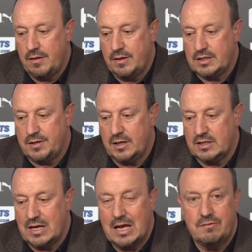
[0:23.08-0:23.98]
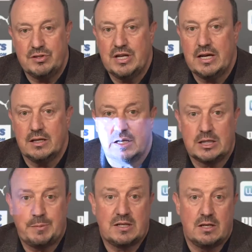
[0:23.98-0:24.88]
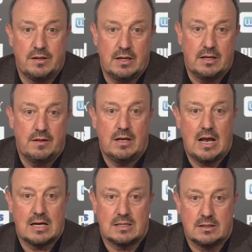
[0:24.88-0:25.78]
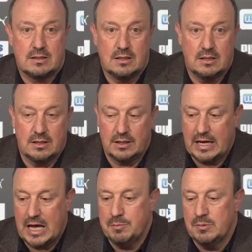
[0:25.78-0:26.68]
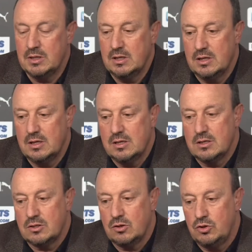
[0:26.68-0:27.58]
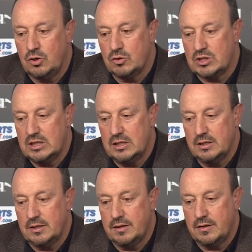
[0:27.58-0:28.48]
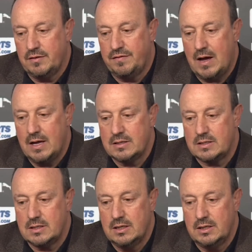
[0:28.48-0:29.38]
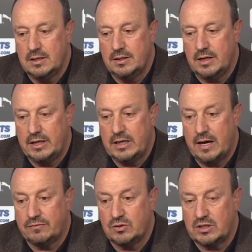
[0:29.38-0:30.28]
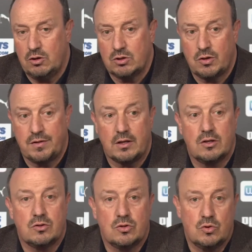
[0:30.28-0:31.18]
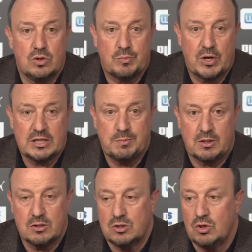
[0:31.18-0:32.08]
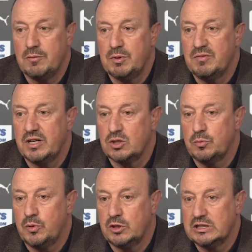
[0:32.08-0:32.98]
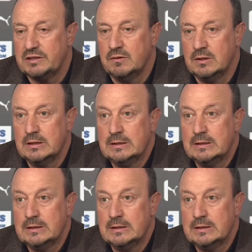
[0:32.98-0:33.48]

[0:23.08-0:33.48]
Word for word: these things every day, and especially the the last uh, game. So you could see the fans. Uh, I have to say also thank you to you, the press, because you have been very supportive.